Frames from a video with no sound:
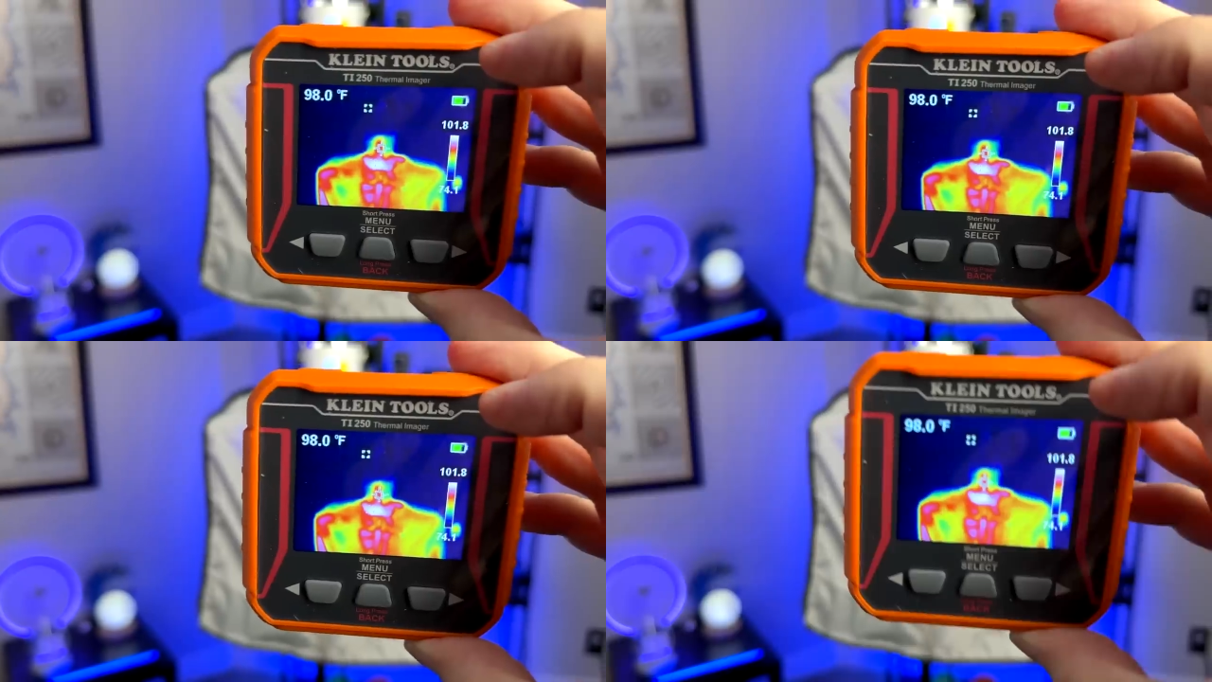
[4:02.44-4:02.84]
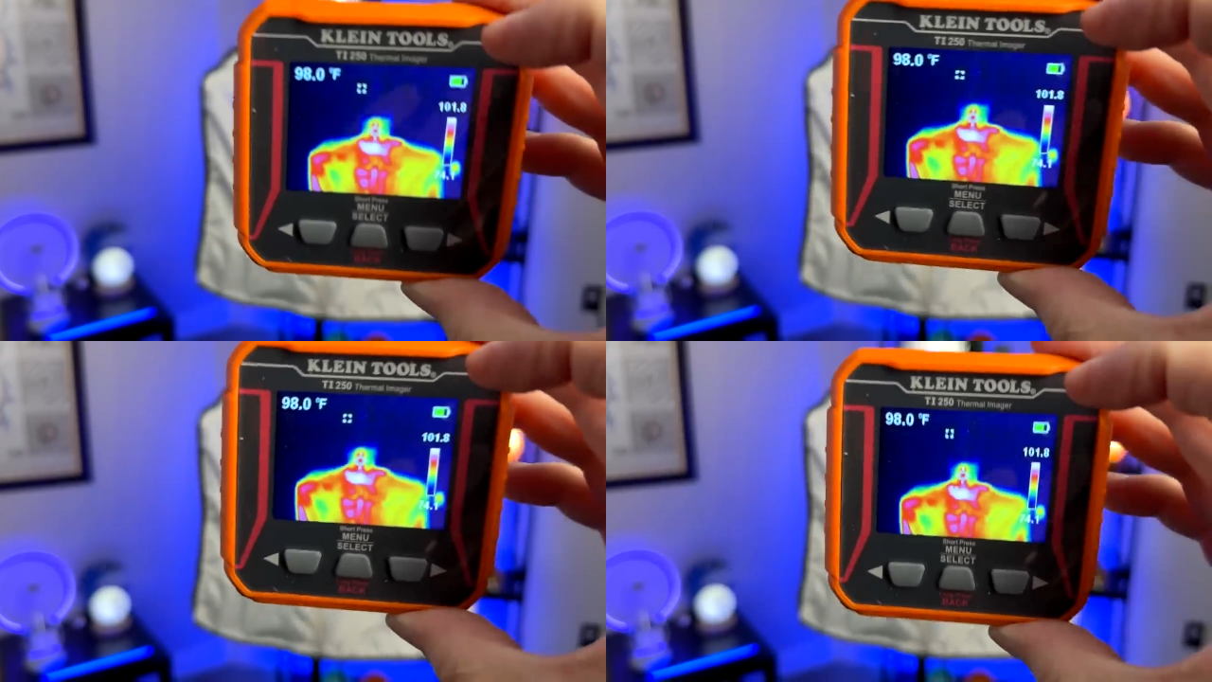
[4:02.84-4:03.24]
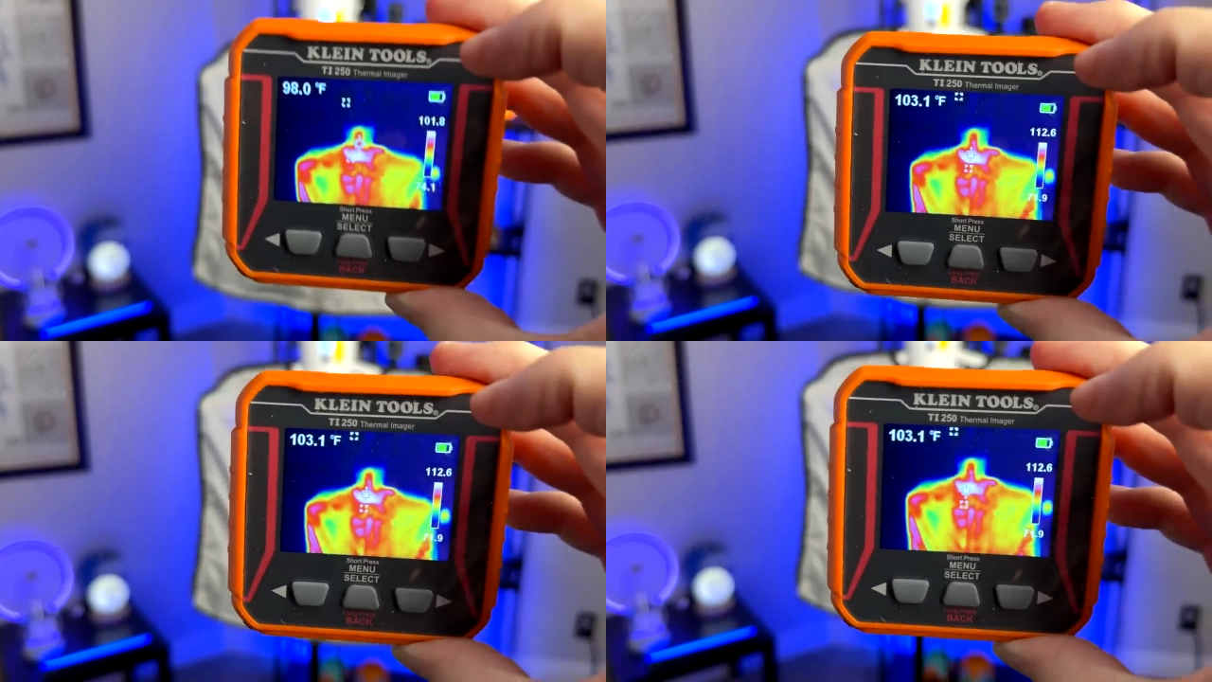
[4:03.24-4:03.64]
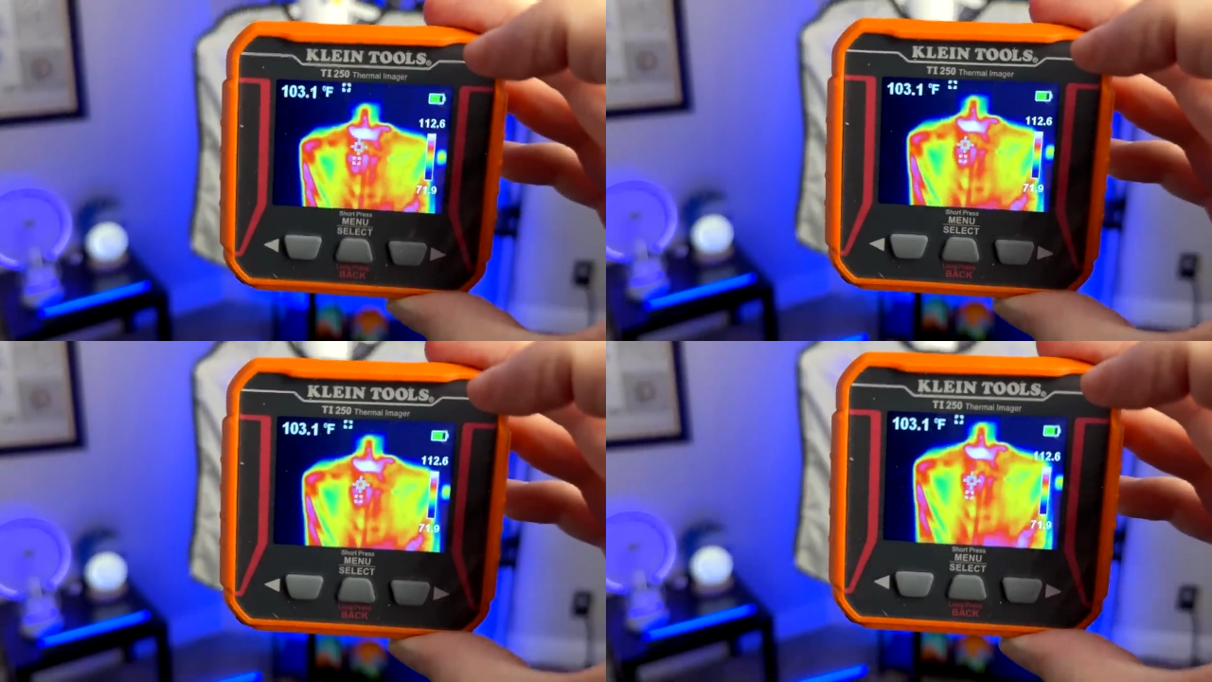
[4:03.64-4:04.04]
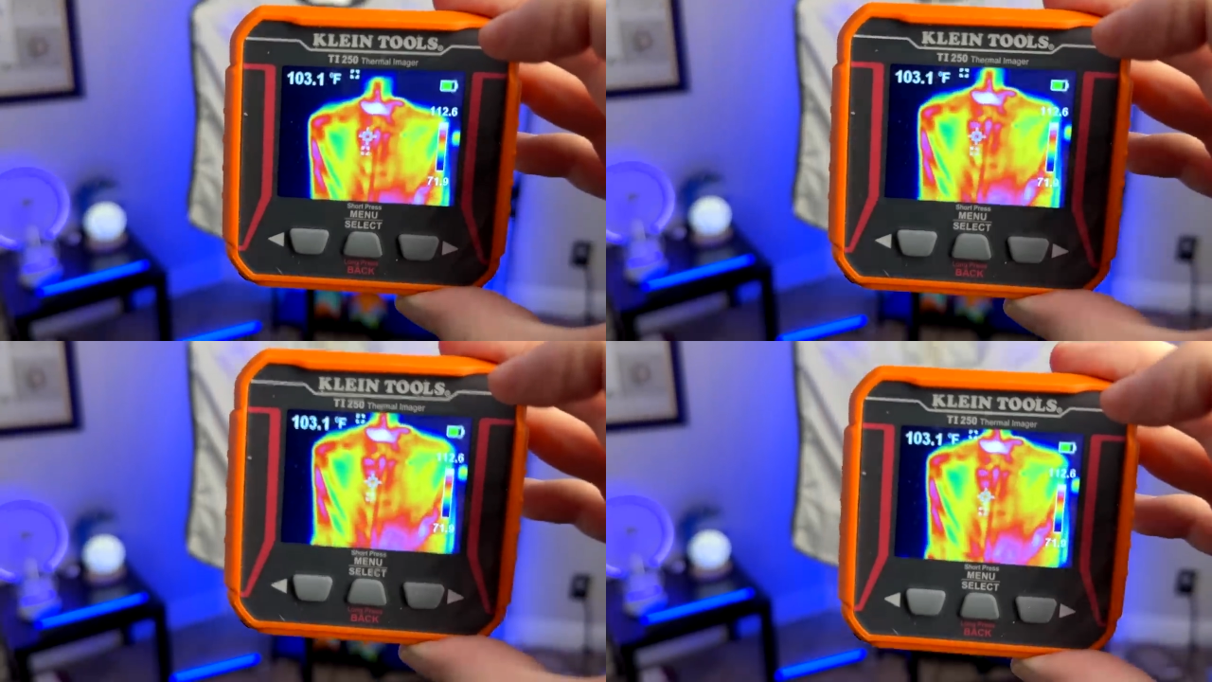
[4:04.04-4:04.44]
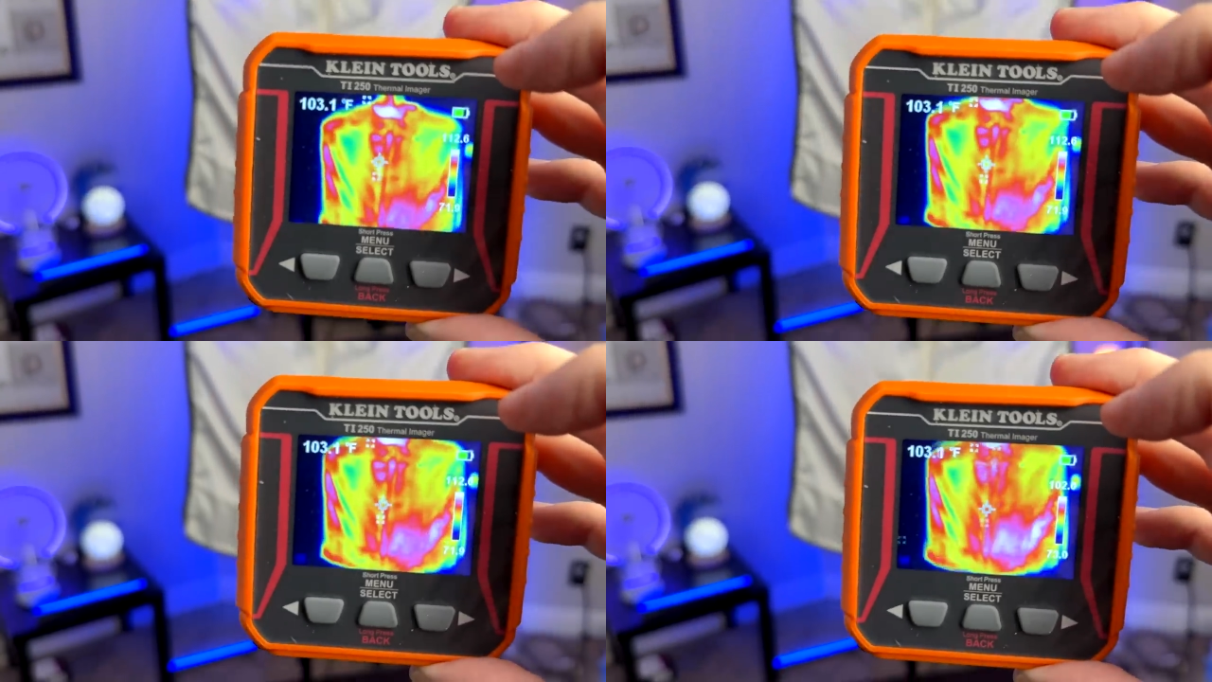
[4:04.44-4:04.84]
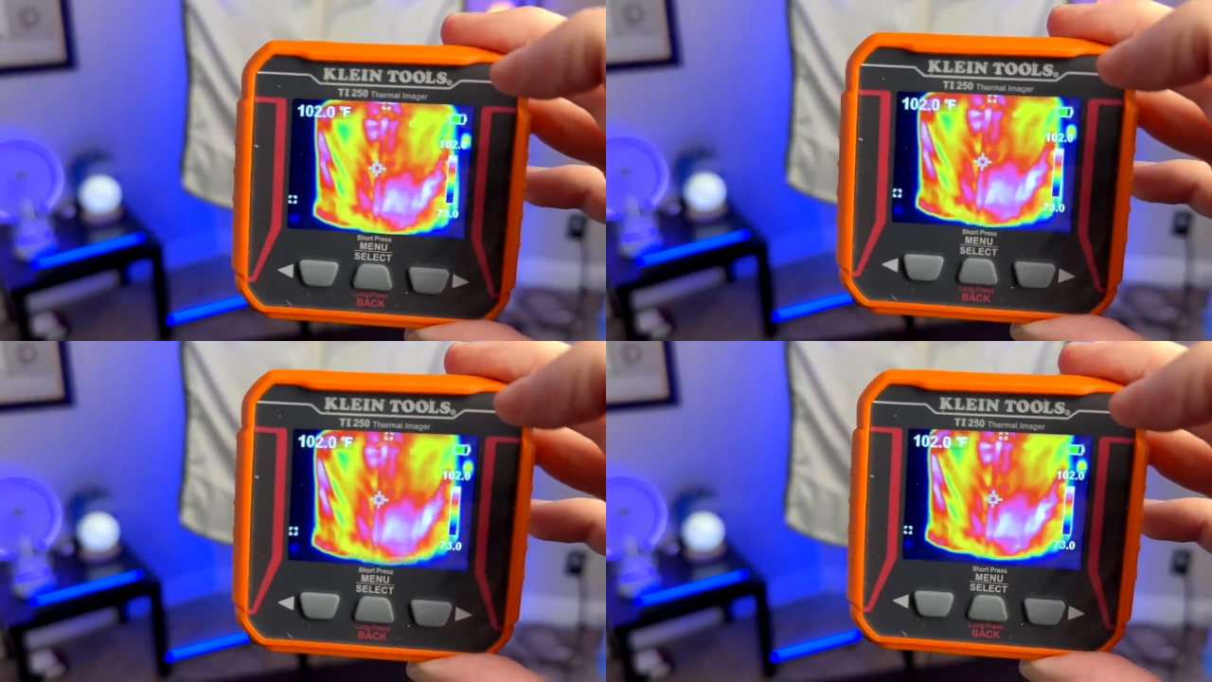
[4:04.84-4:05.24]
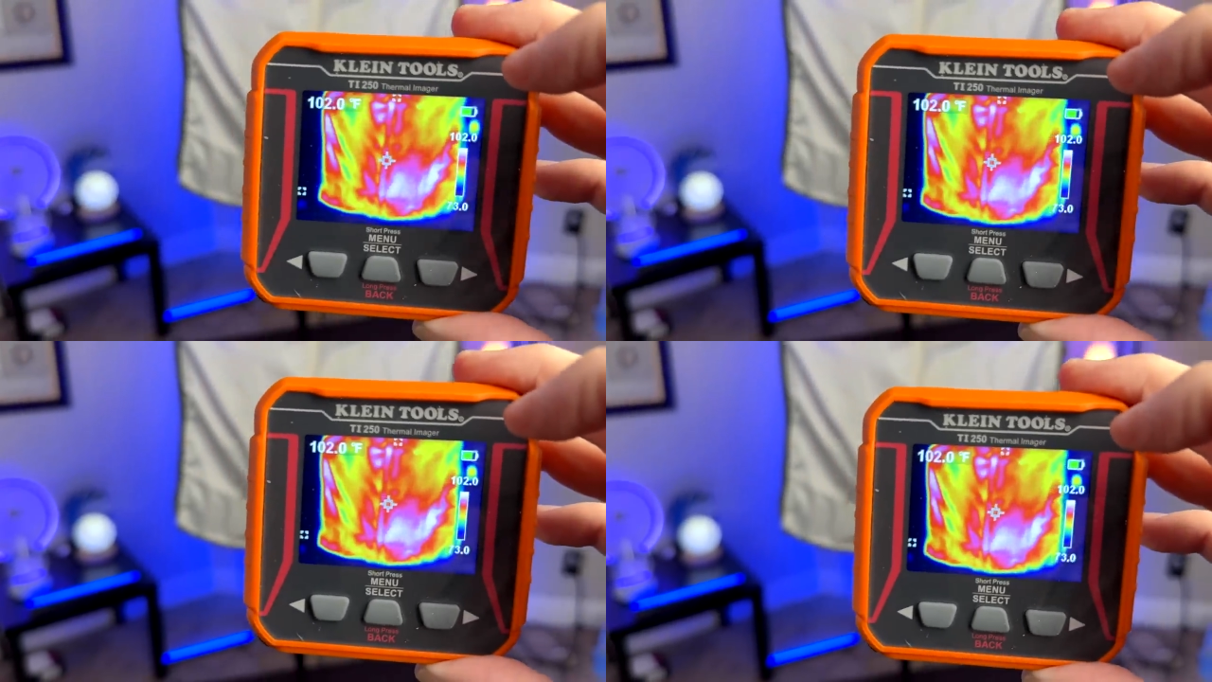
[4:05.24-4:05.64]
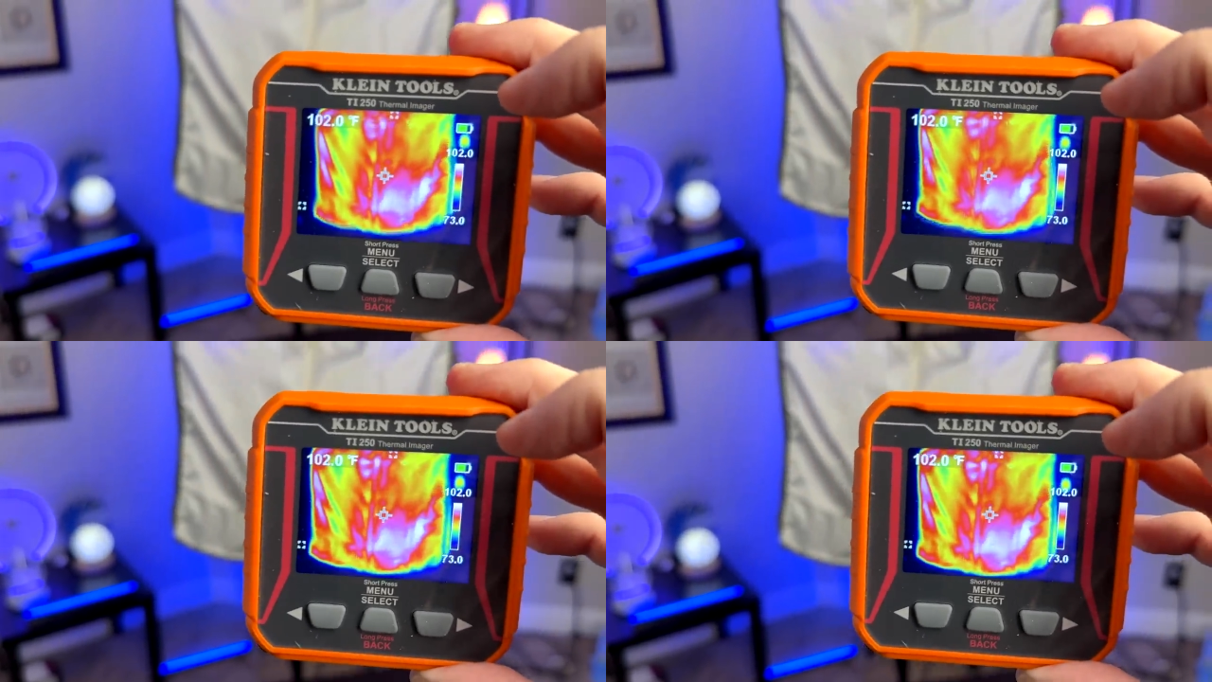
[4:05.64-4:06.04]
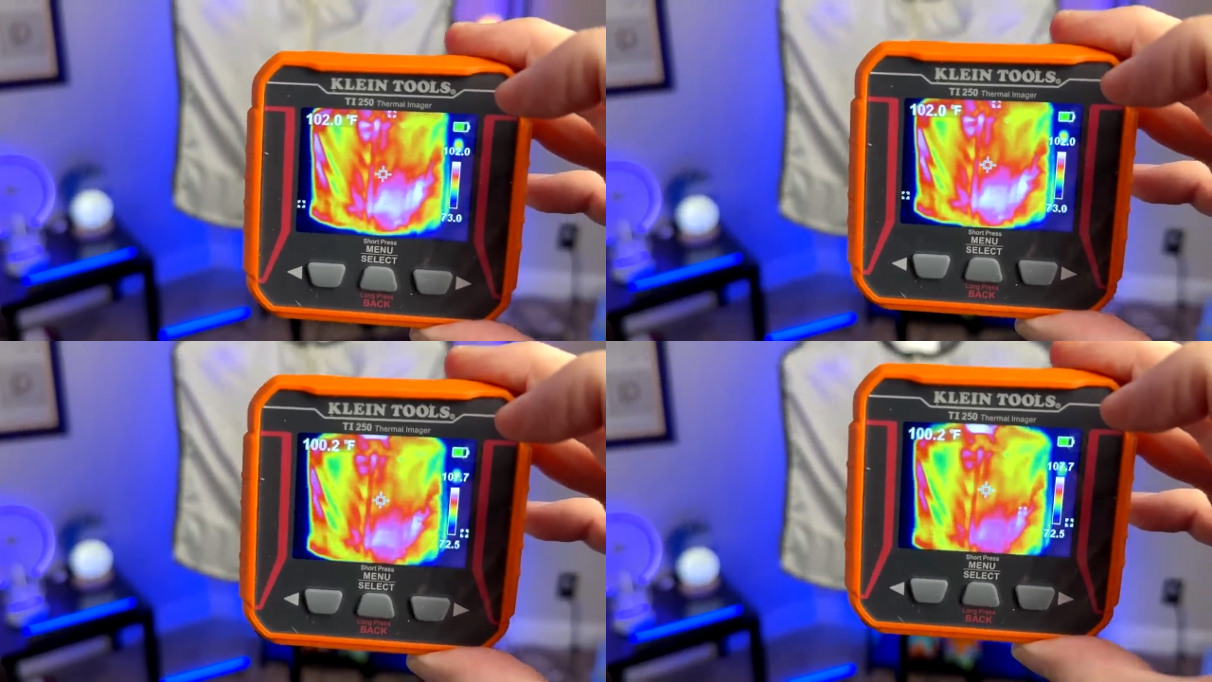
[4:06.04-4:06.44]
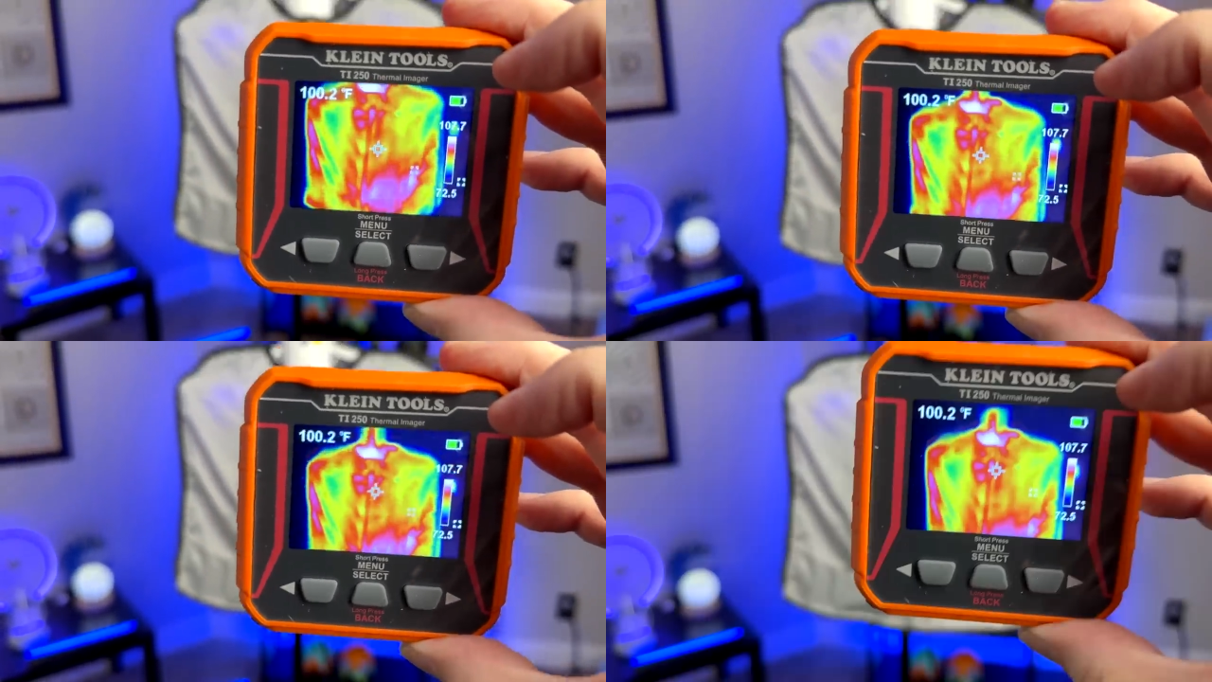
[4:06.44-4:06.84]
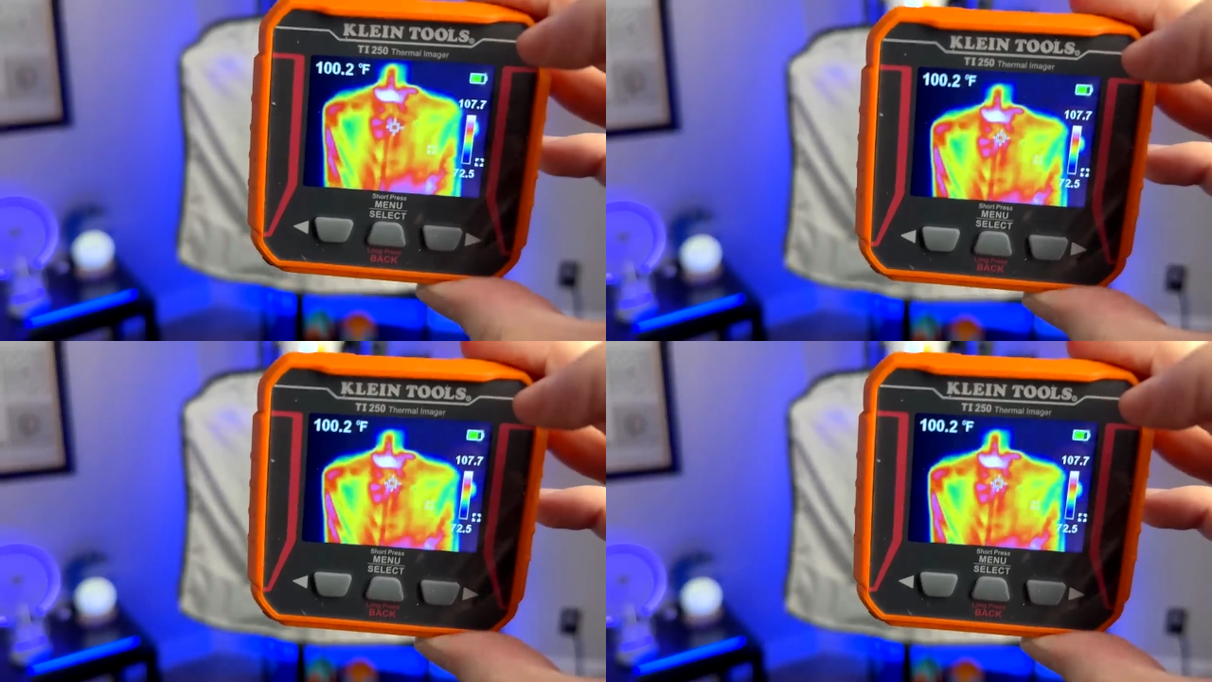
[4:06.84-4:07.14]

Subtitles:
(no speaker visible)